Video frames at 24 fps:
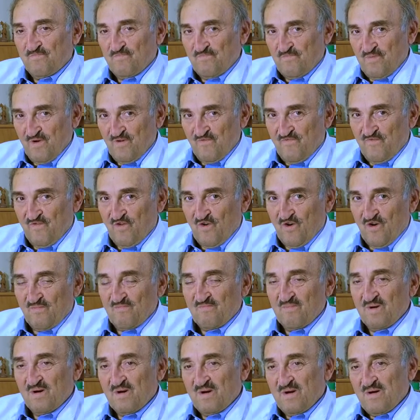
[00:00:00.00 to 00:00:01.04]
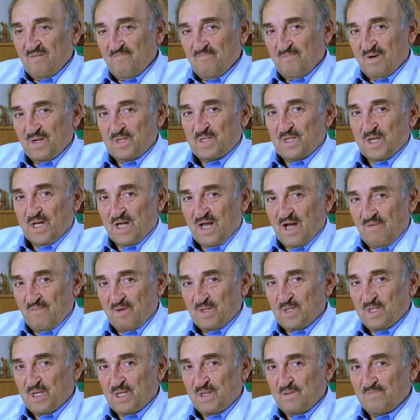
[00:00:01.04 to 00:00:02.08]
perform
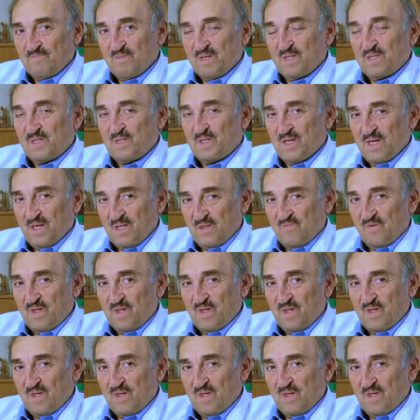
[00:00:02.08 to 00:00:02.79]
Panchakarma treatment in